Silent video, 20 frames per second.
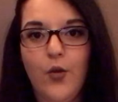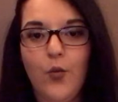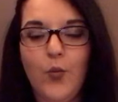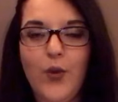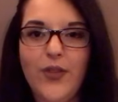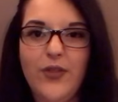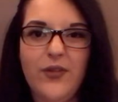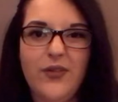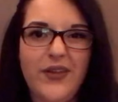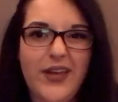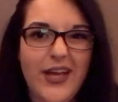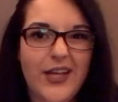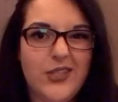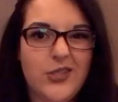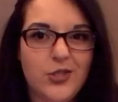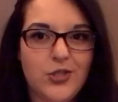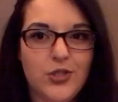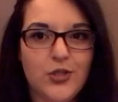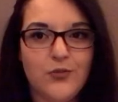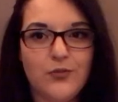whether the
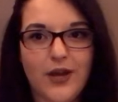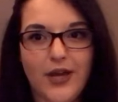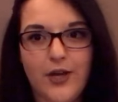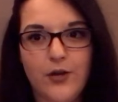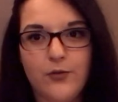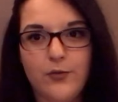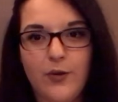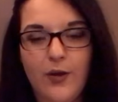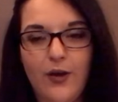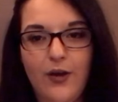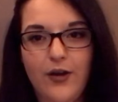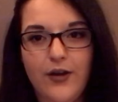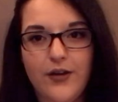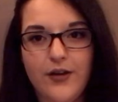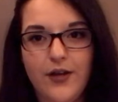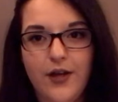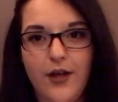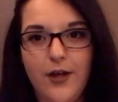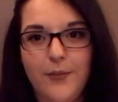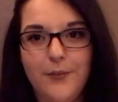answers are right or
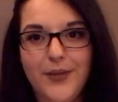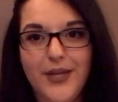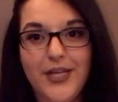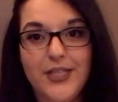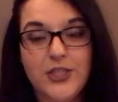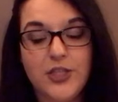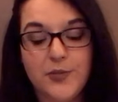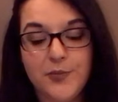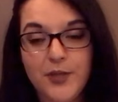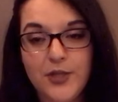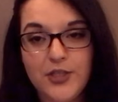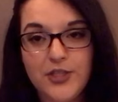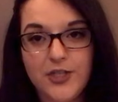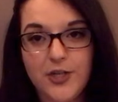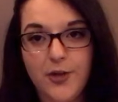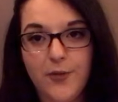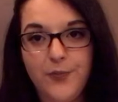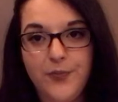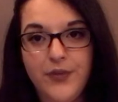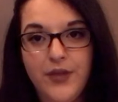wrong, because they're
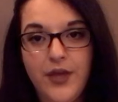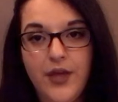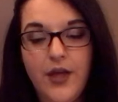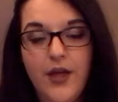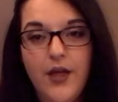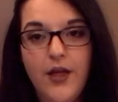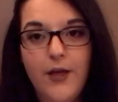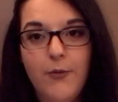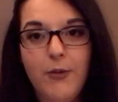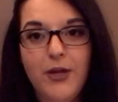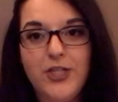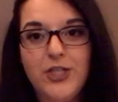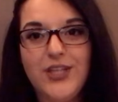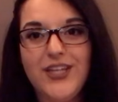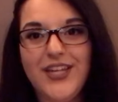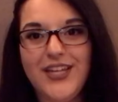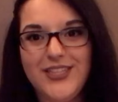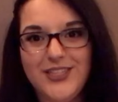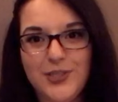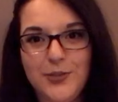personal. Which
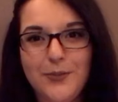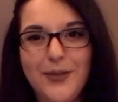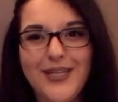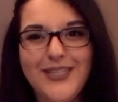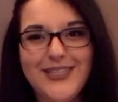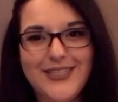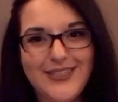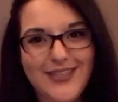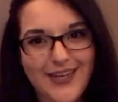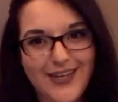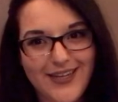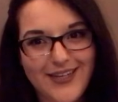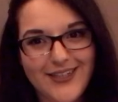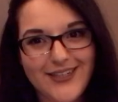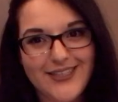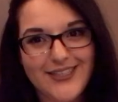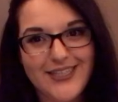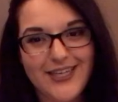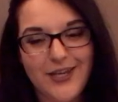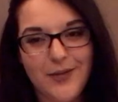leads to my
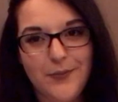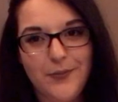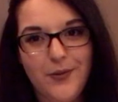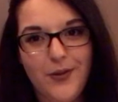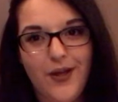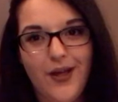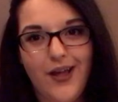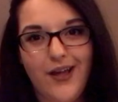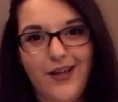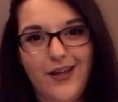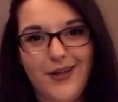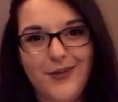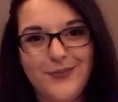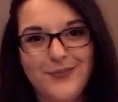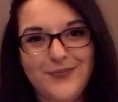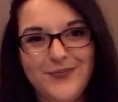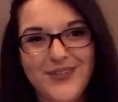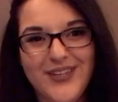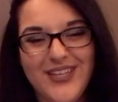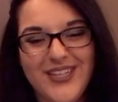second tip,
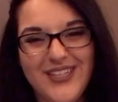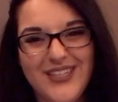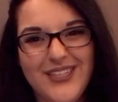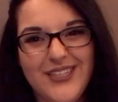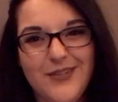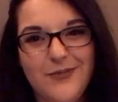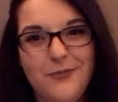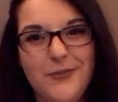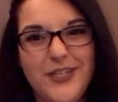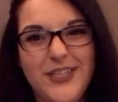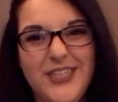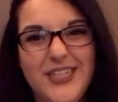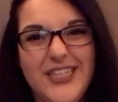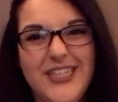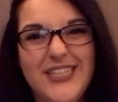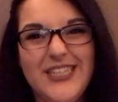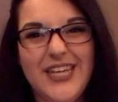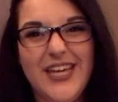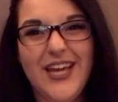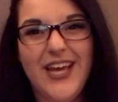which
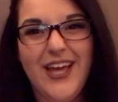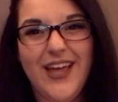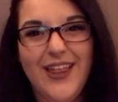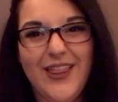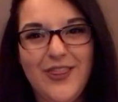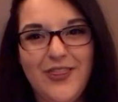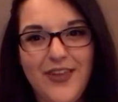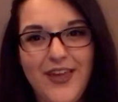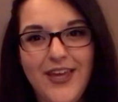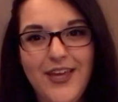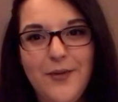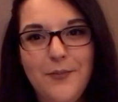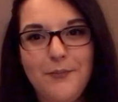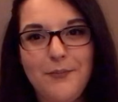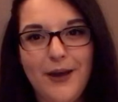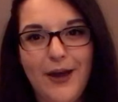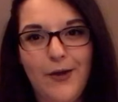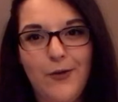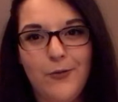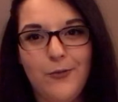is think
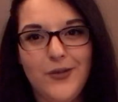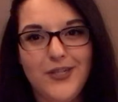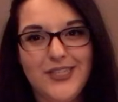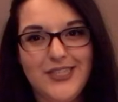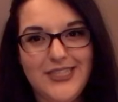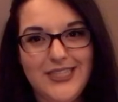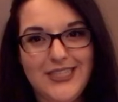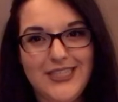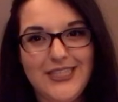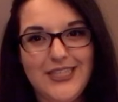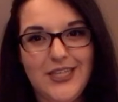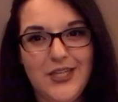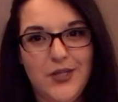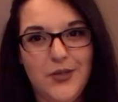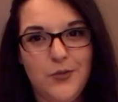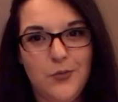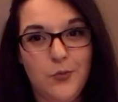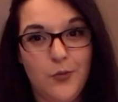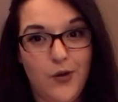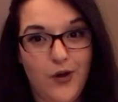about what
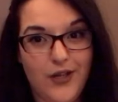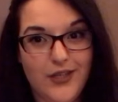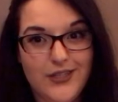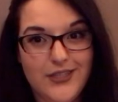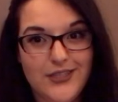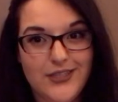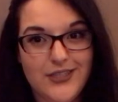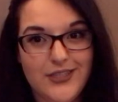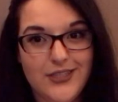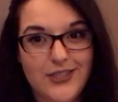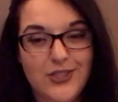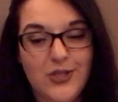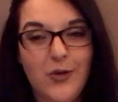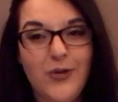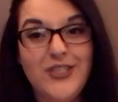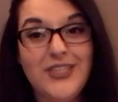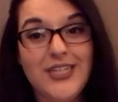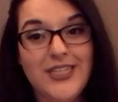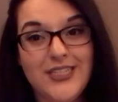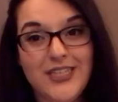Disney wants.
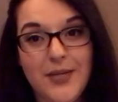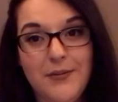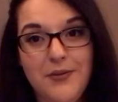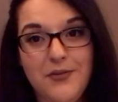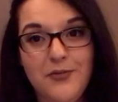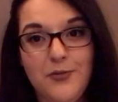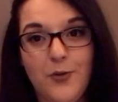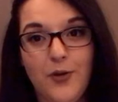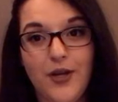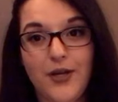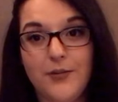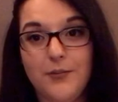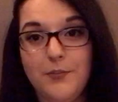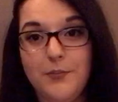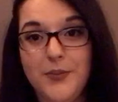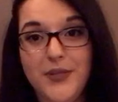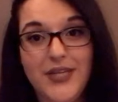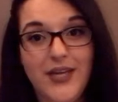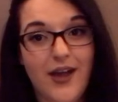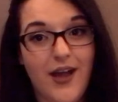So as I said before,
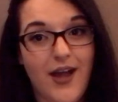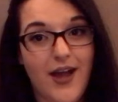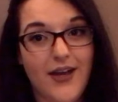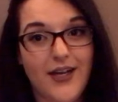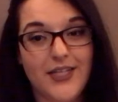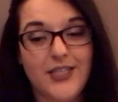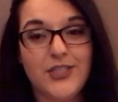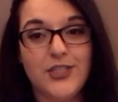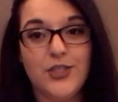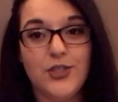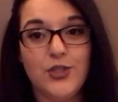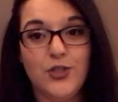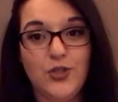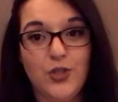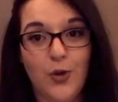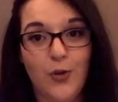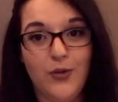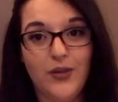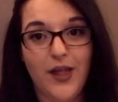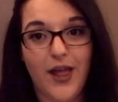be honest,
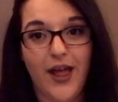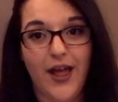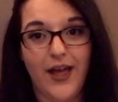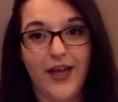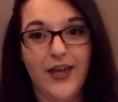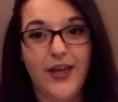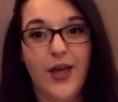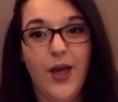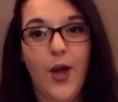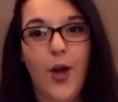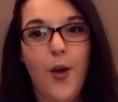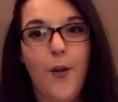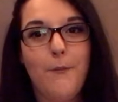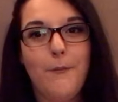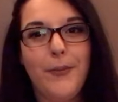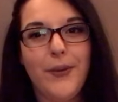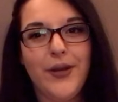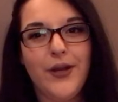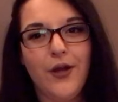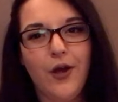don't lie,
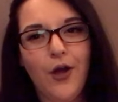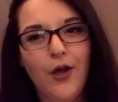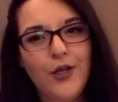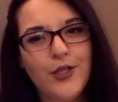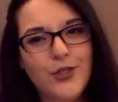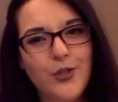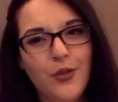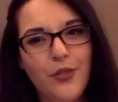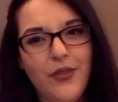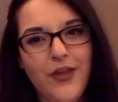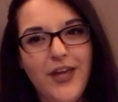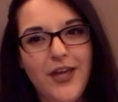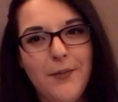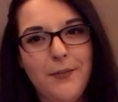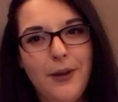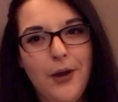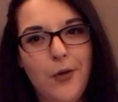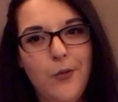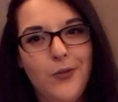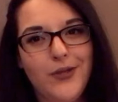but also think
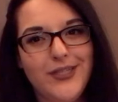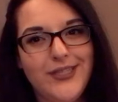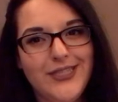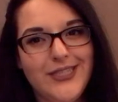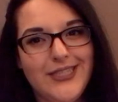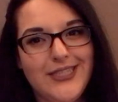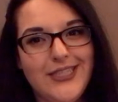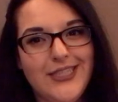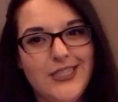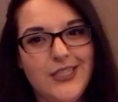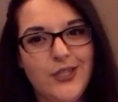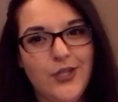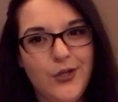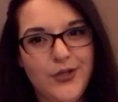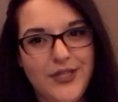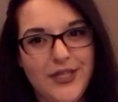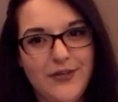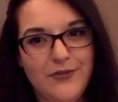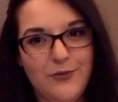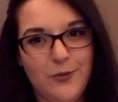about what Disney's
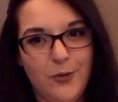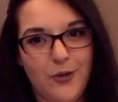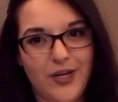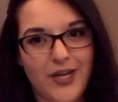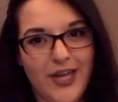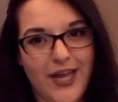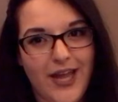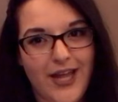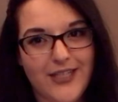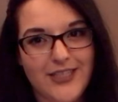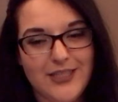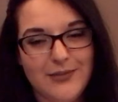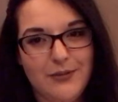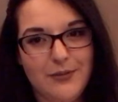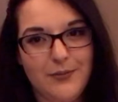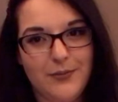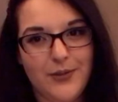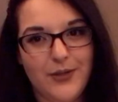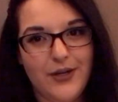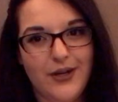looking for in a cast
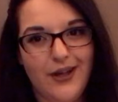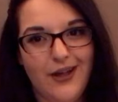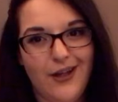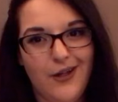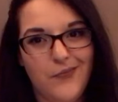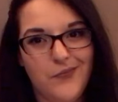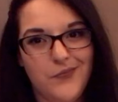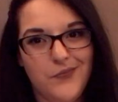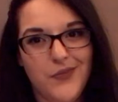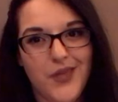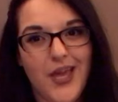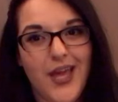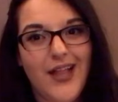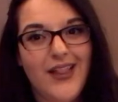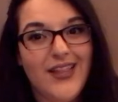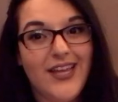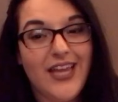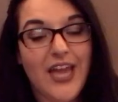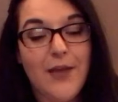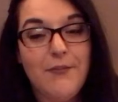member.
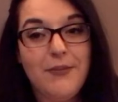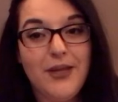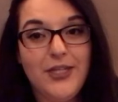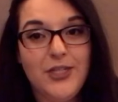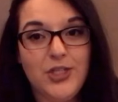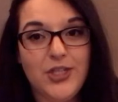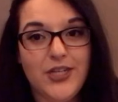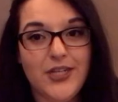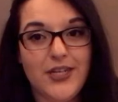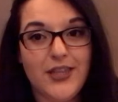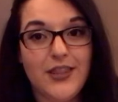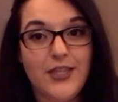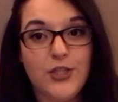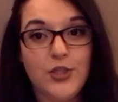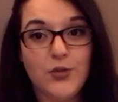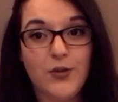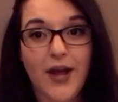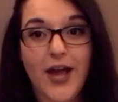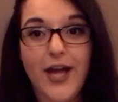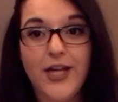Like I mentioned, the
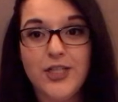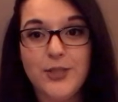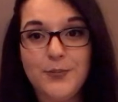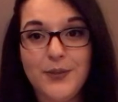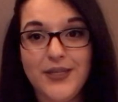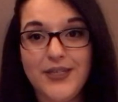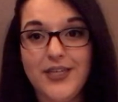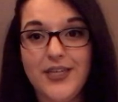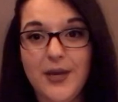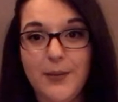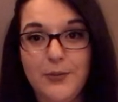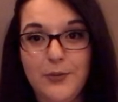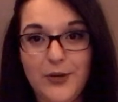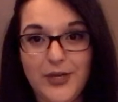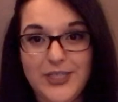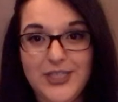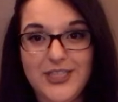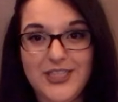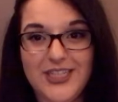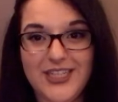trash picking up
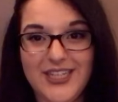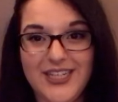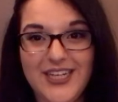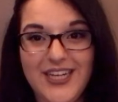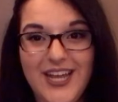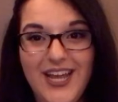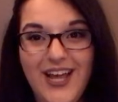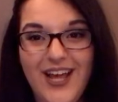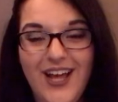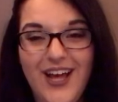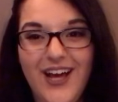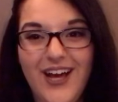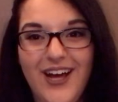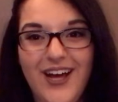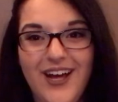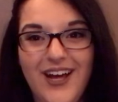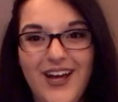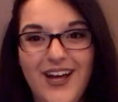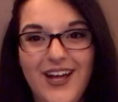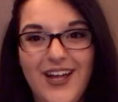question.
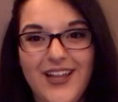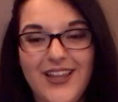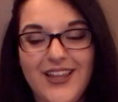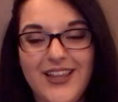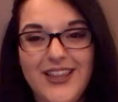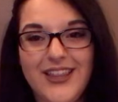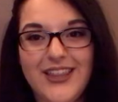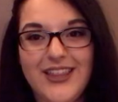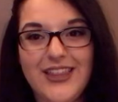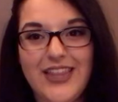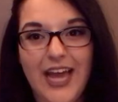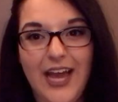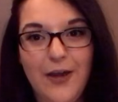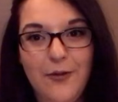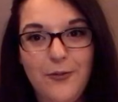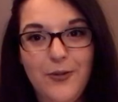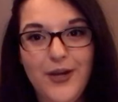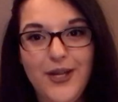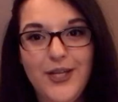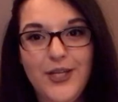
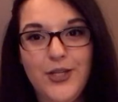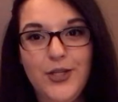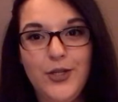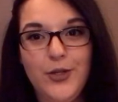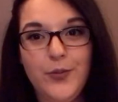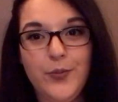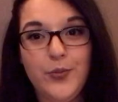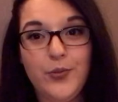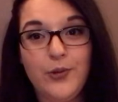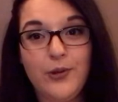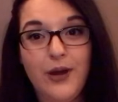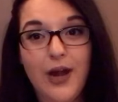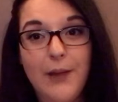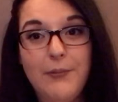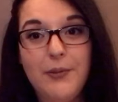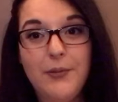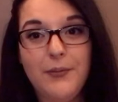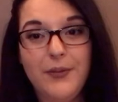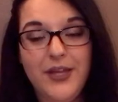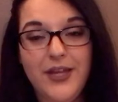That one, you're
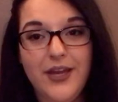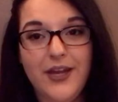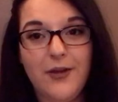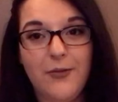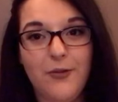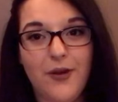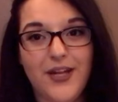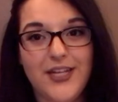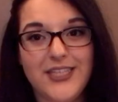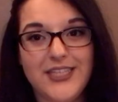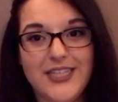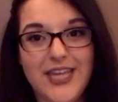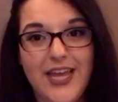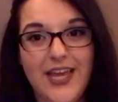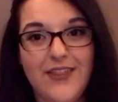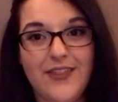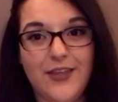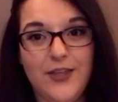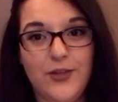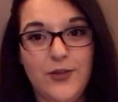probably going to want to
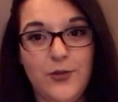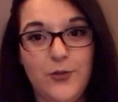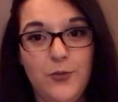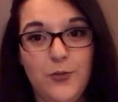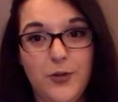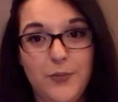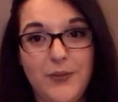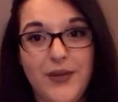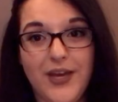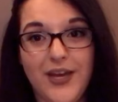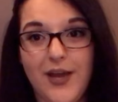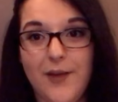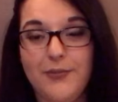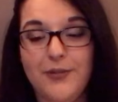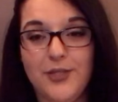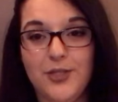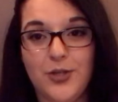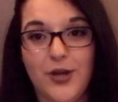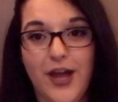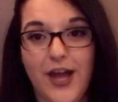say that you would pick up
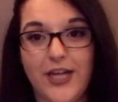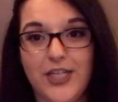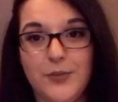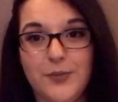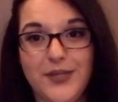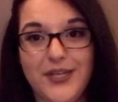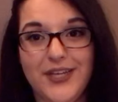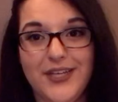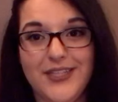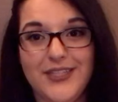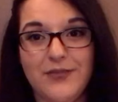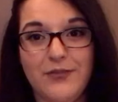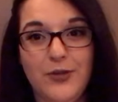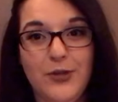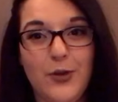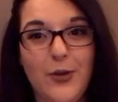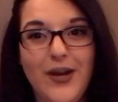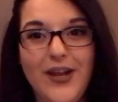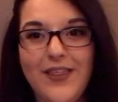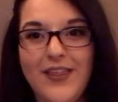the trash, because if you
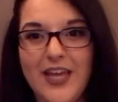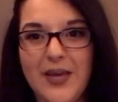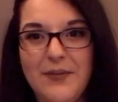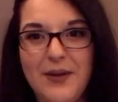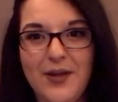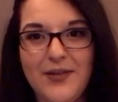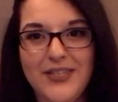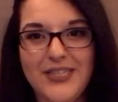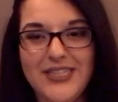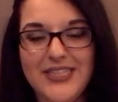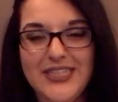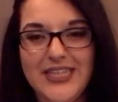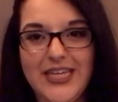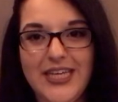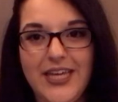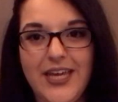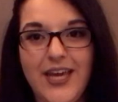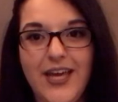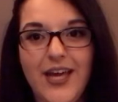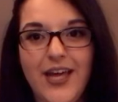know anything about Disney,